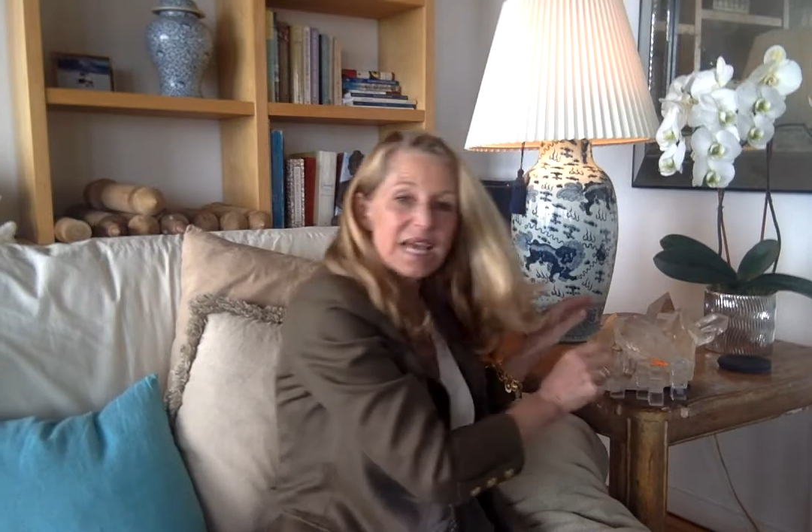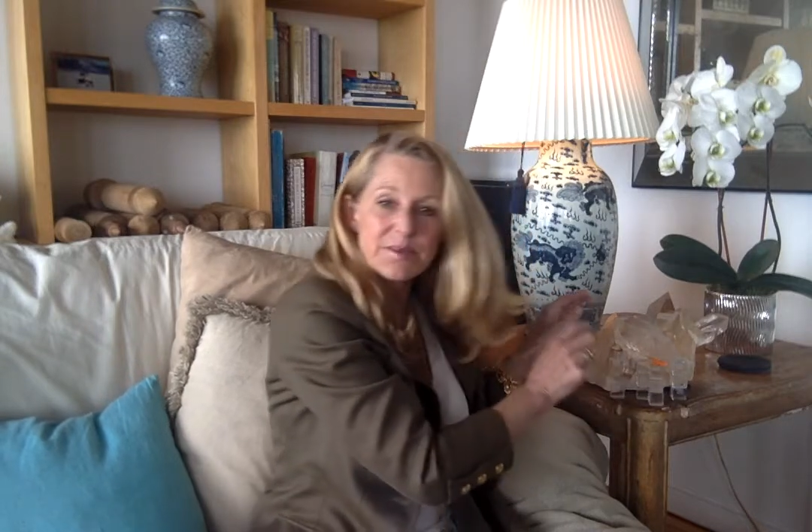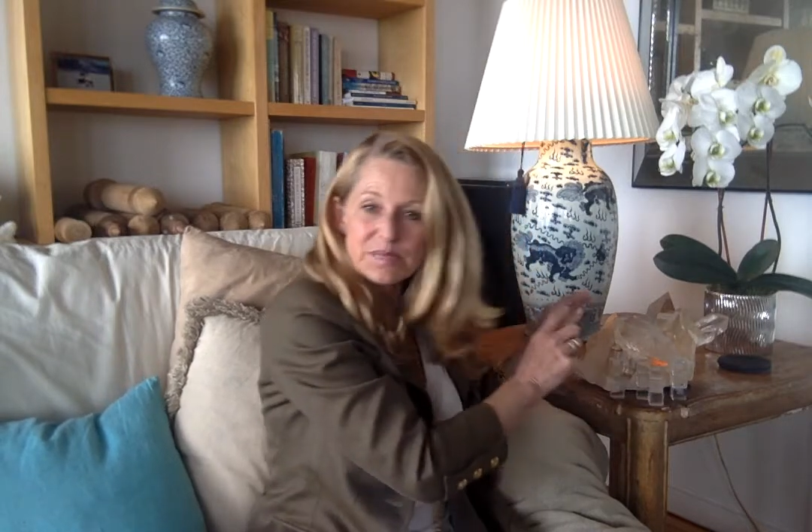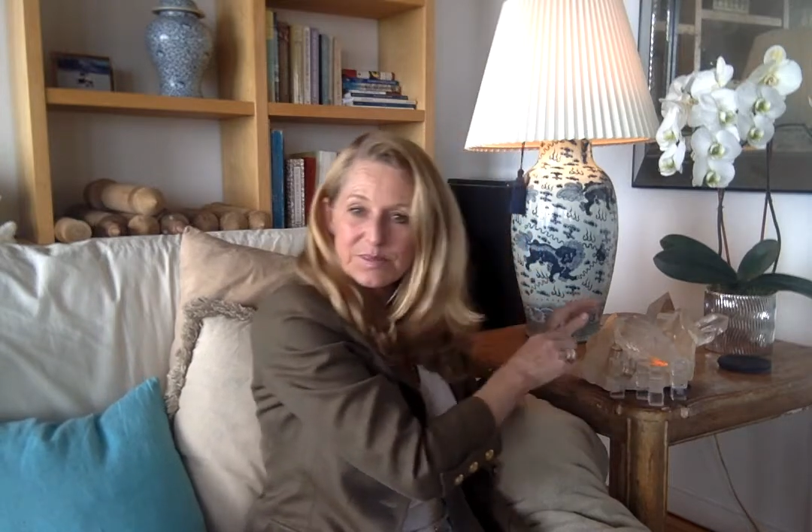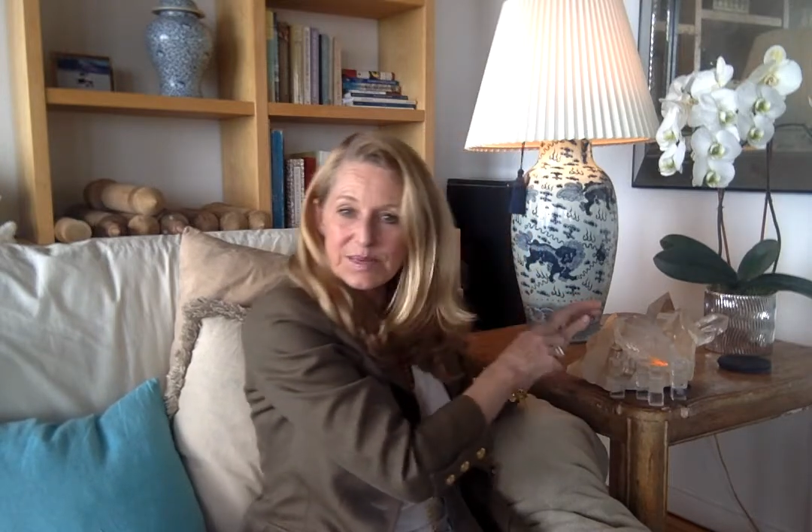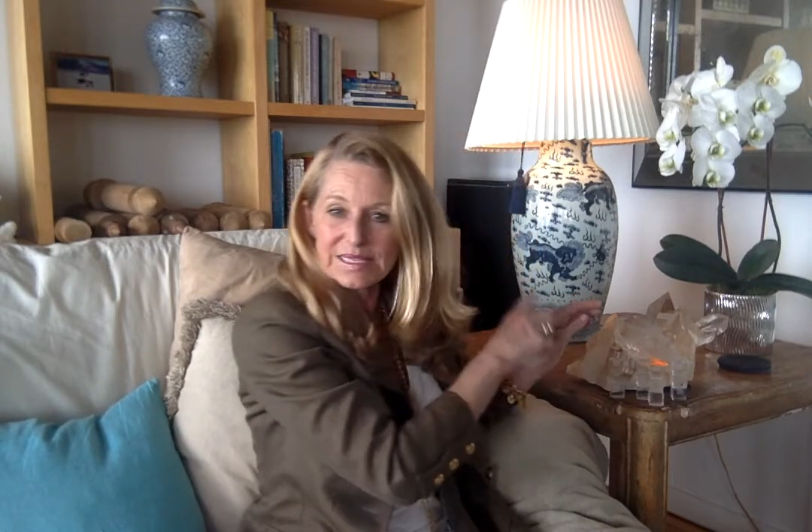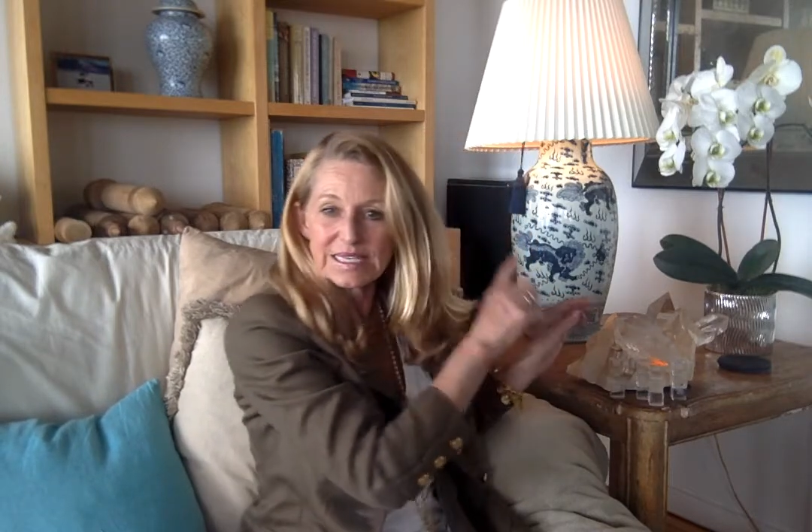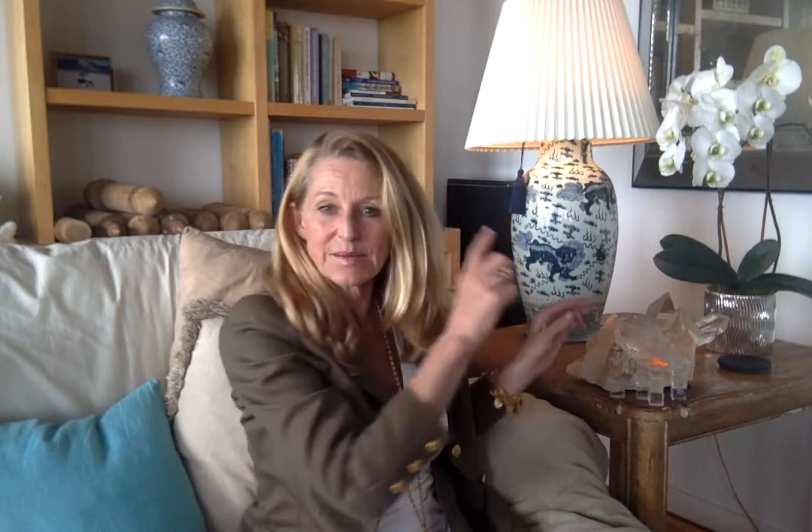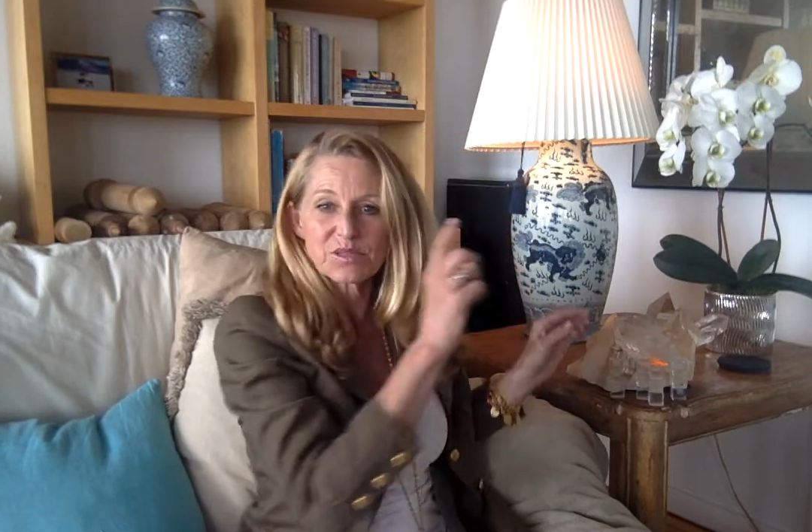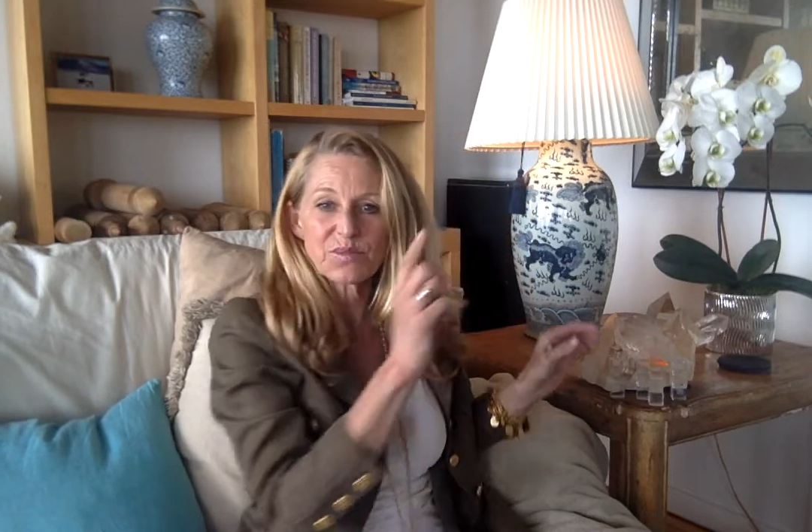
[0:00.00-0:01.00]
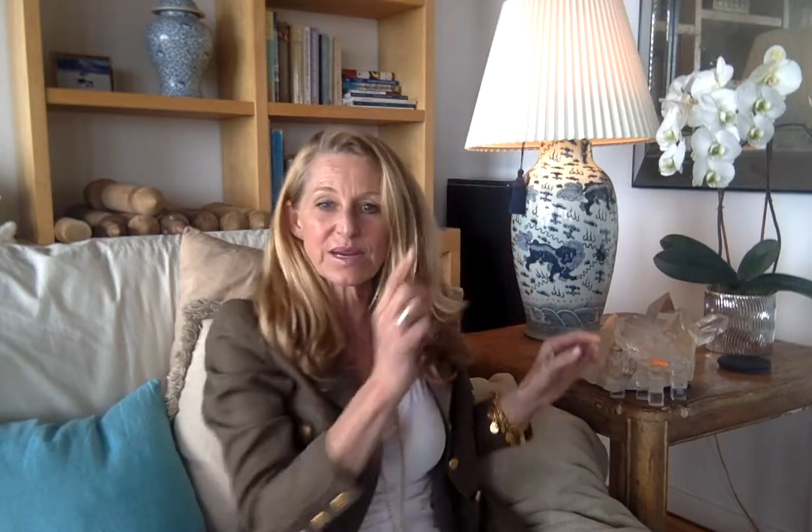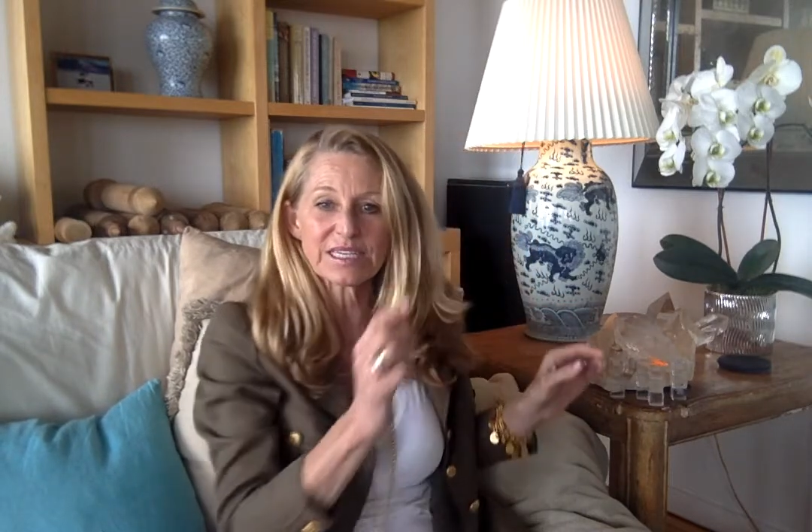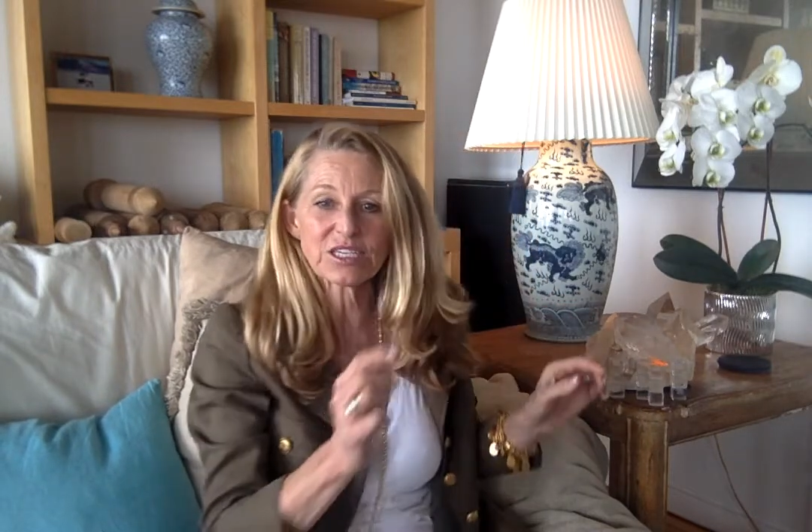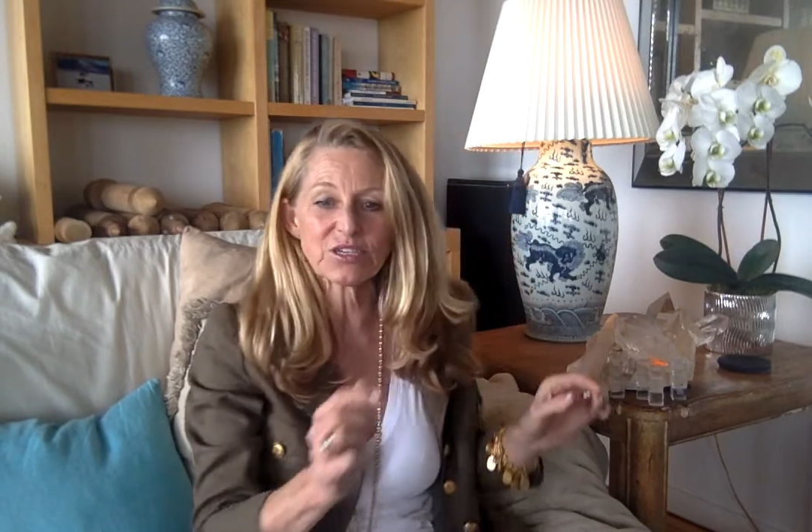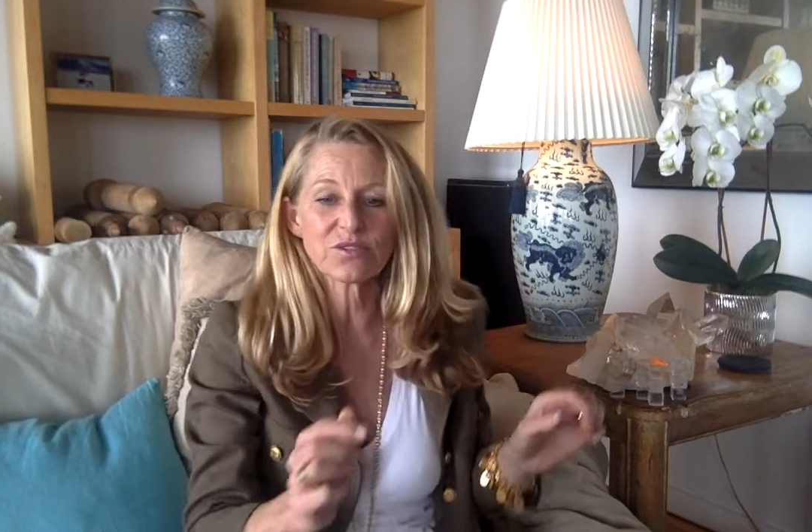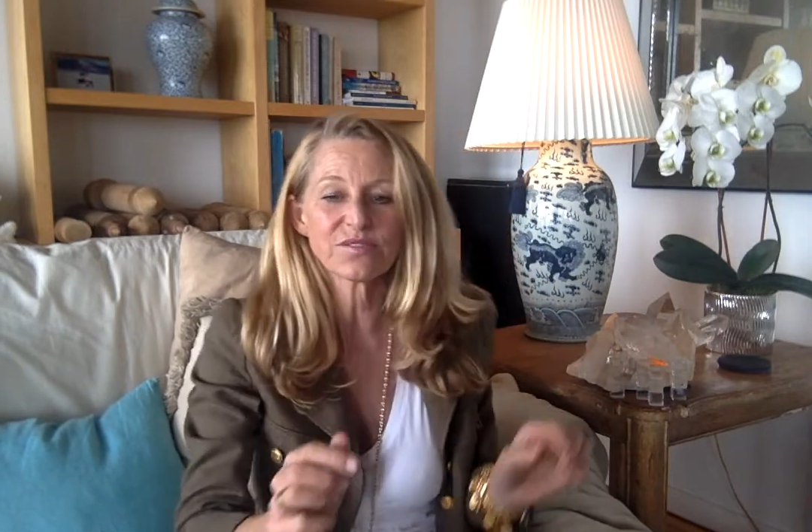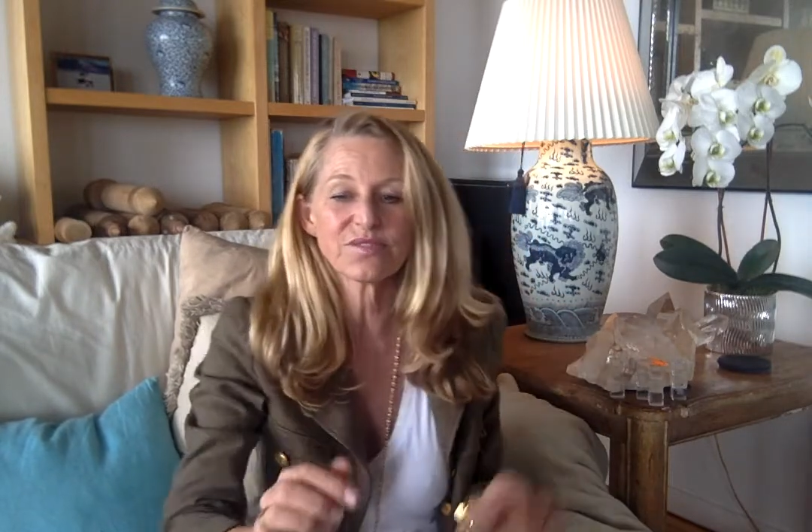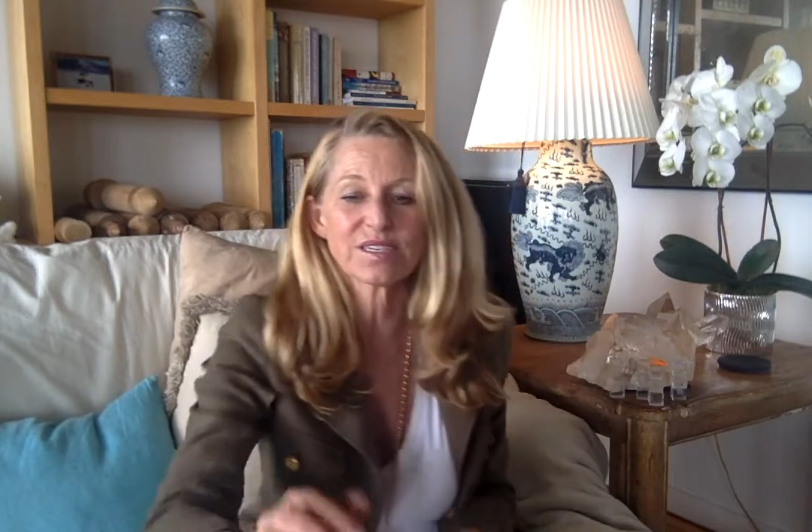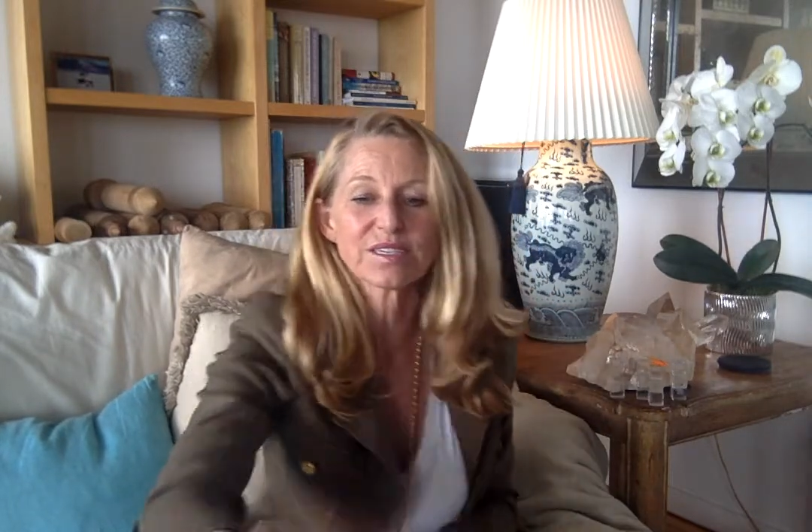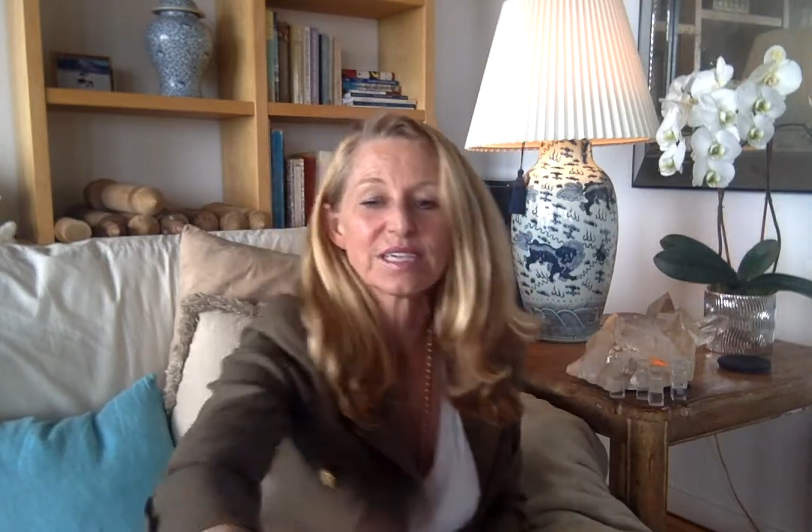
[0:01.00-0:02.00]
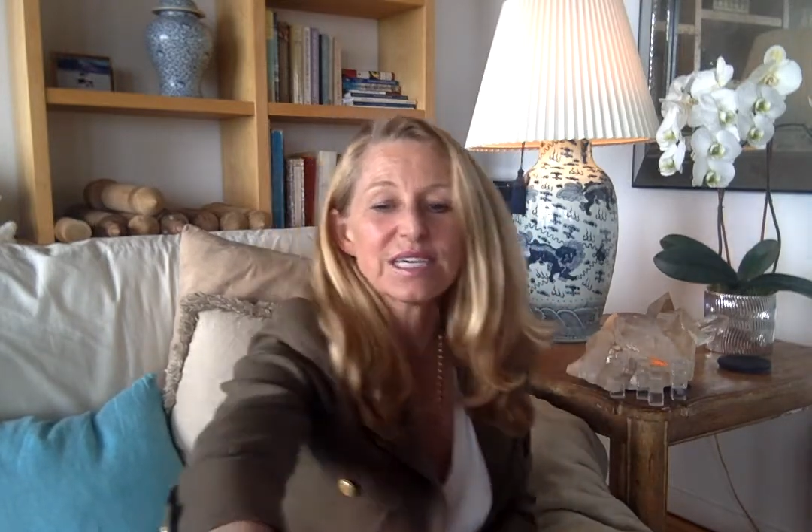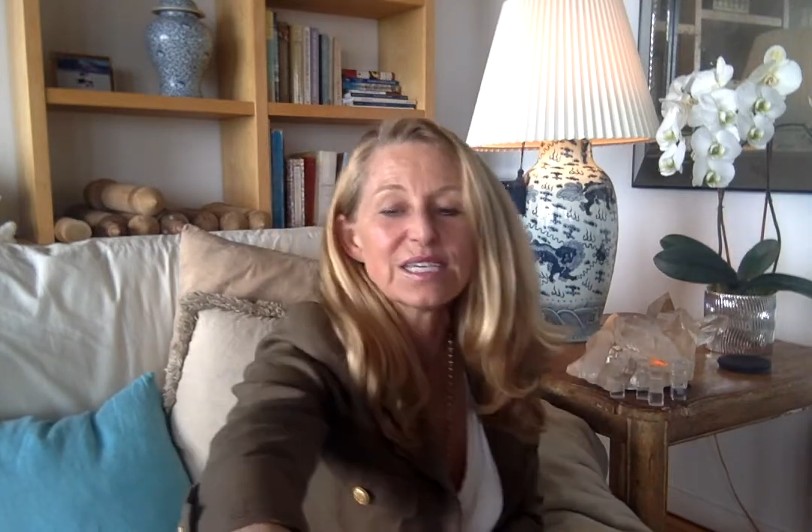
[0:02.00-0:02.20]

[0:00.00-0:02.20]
hyperspace and comes right into your field.